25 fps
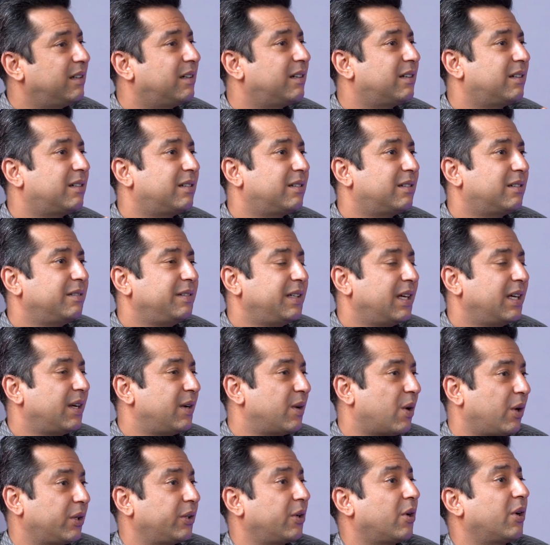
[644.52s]
We are
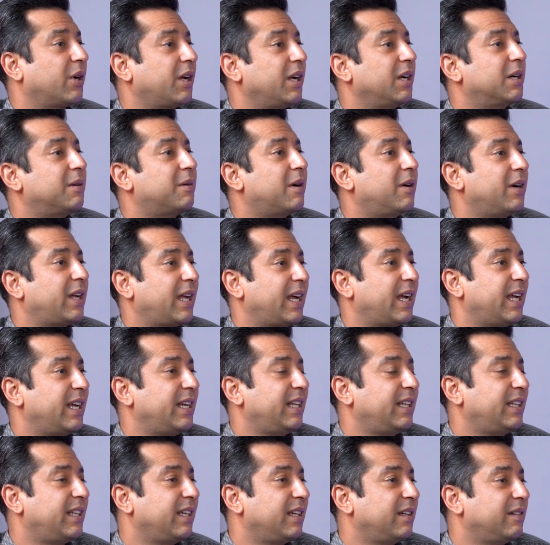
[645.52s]
not talking about
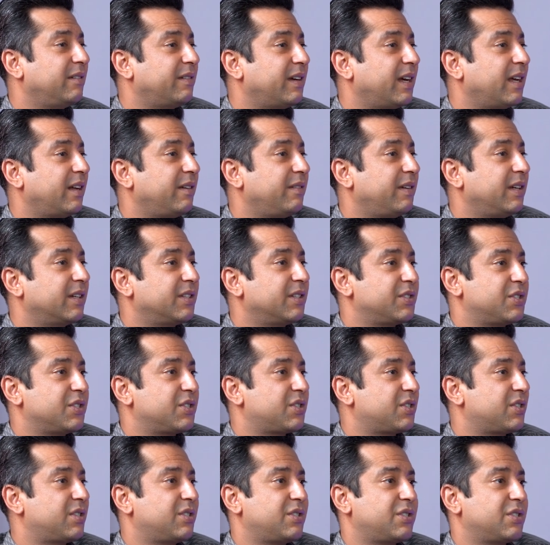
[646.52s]
anything where we are
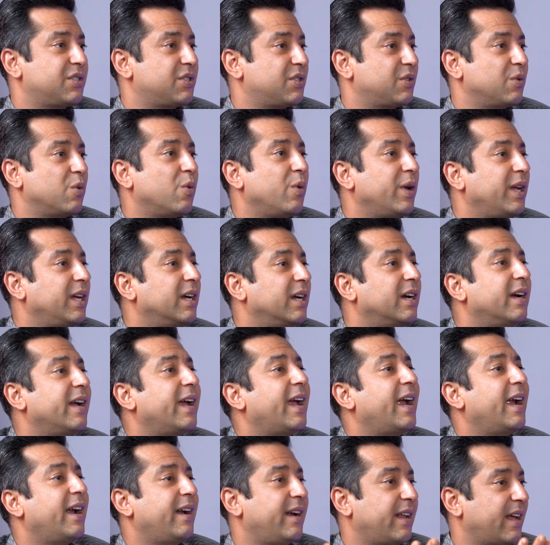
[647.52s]
just going
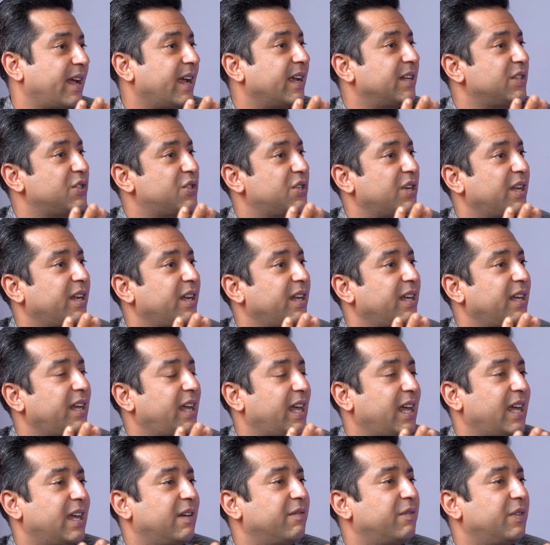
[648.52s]
ahead and sharing
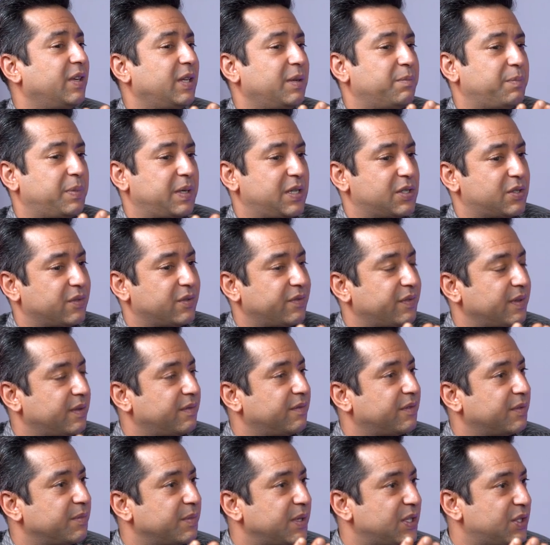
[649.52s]
every piece of
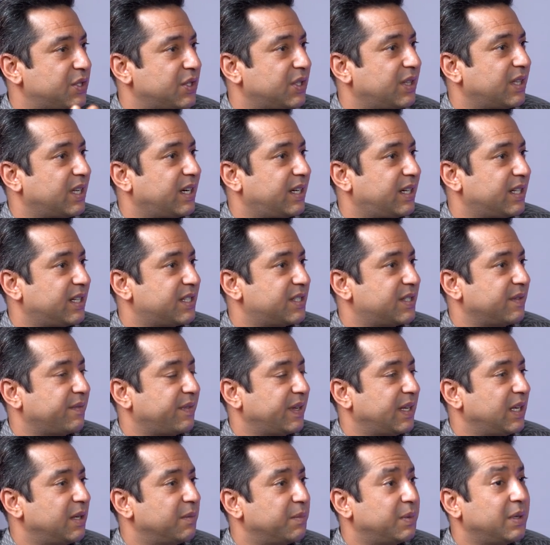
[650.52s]
information that is
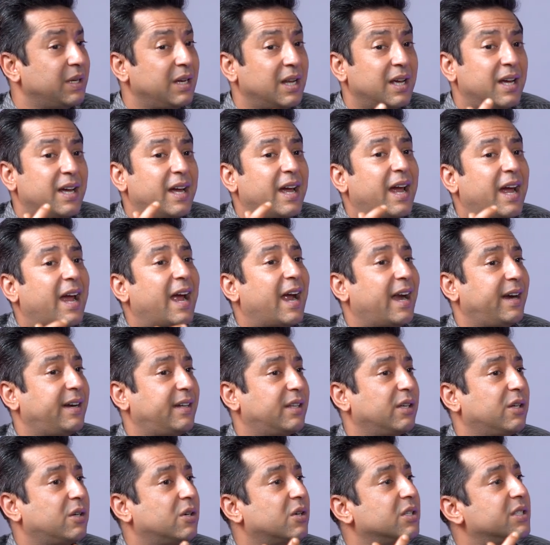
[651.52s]
available,
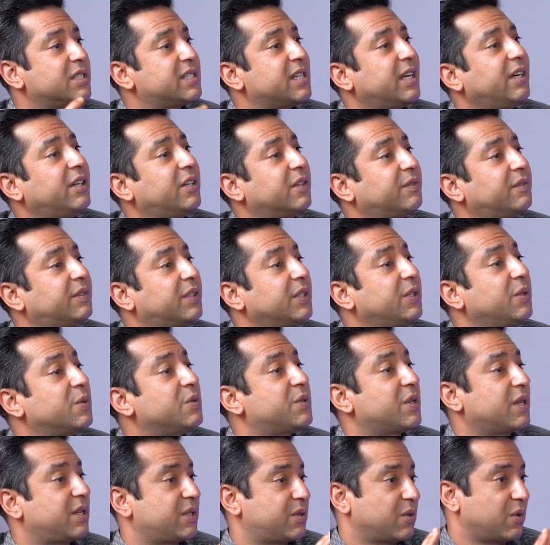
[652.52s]
and the consent of the
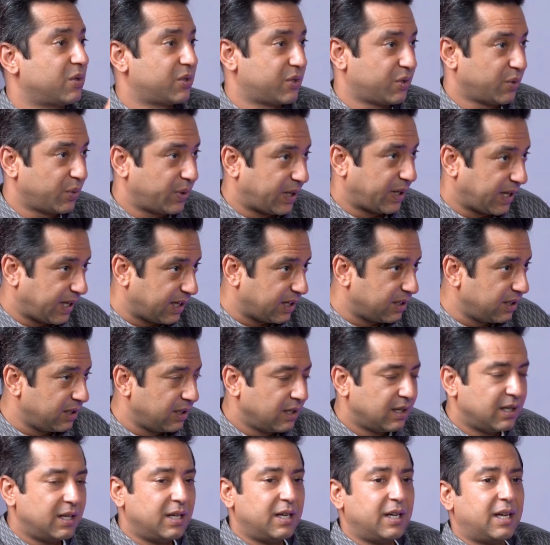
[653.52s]
user is also taken.
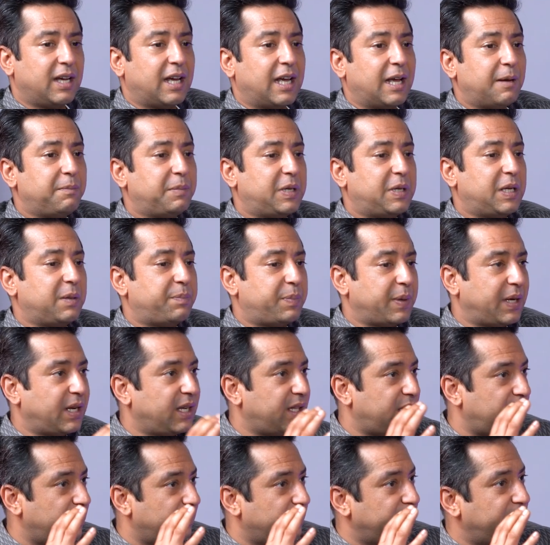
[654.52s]
I'm keeping
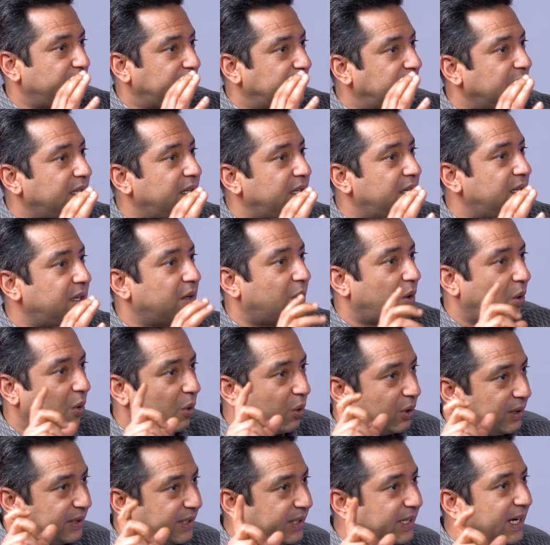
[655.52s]
in within
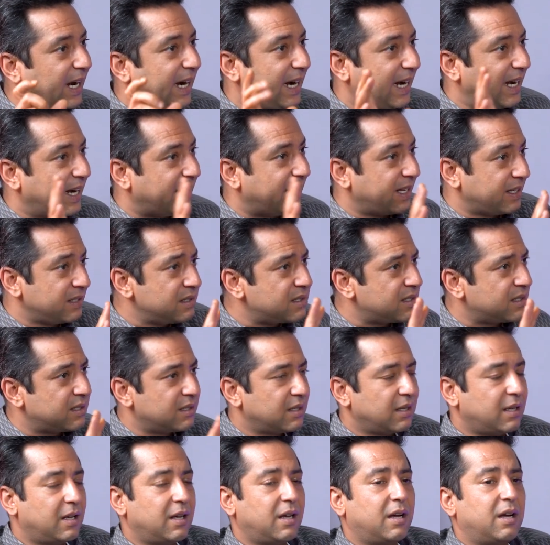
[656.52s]
all the guidelines.
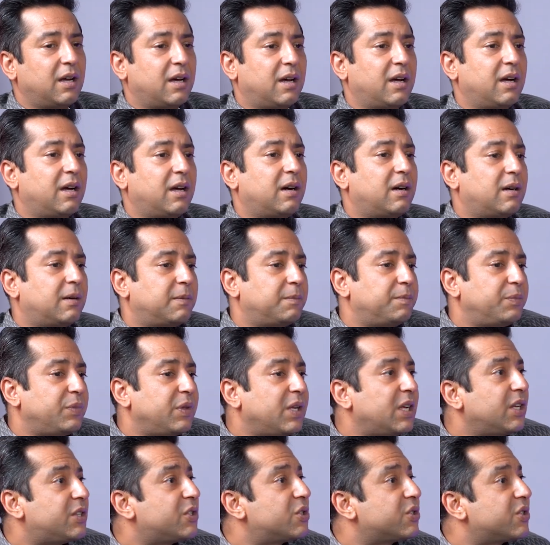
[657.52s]

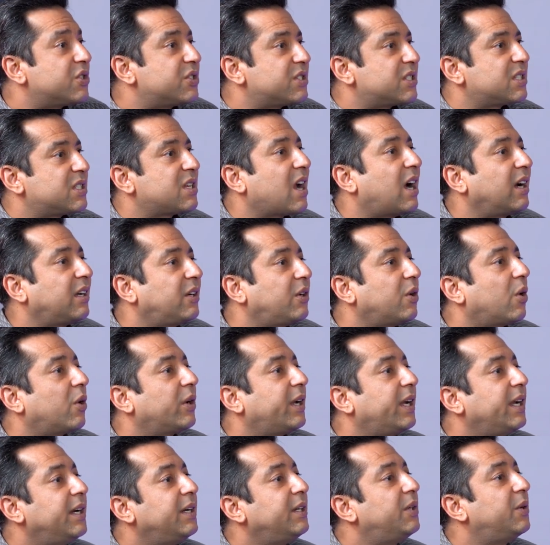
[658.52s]
It should start
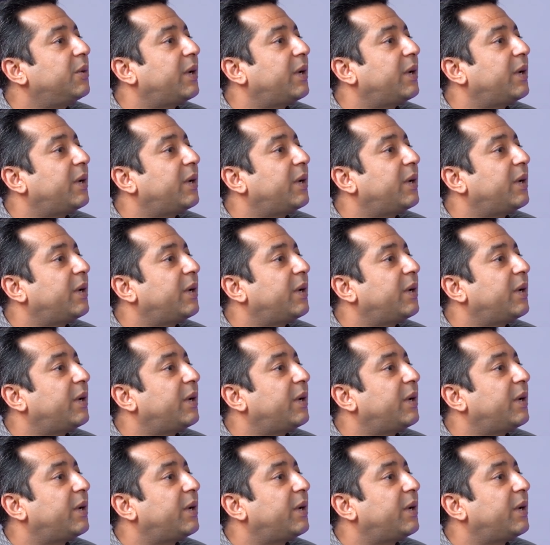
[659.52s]
talking